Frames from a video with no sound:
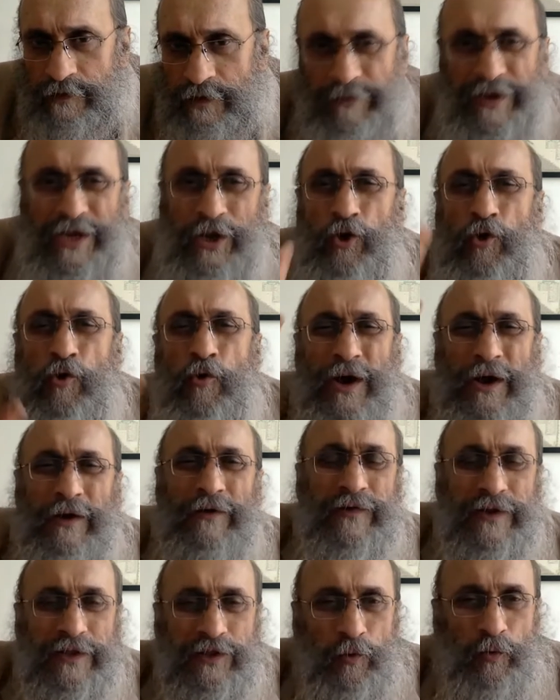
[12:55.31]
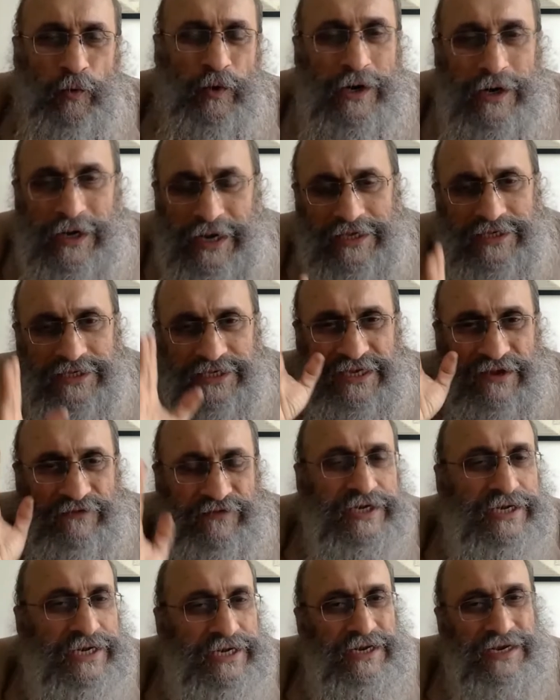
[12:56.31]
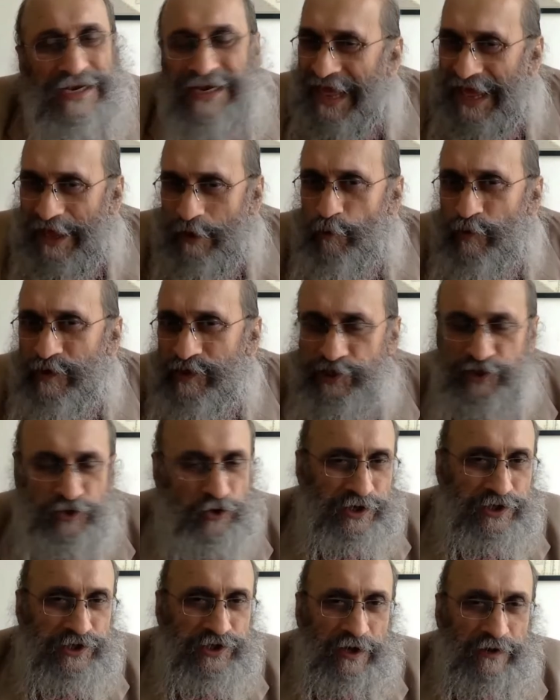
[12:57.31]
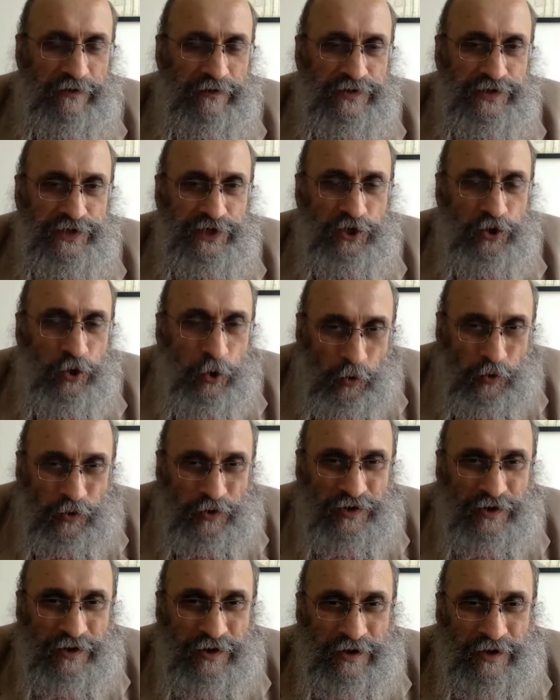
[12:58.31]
I mean, no country in the world has 17 languages on its currency note.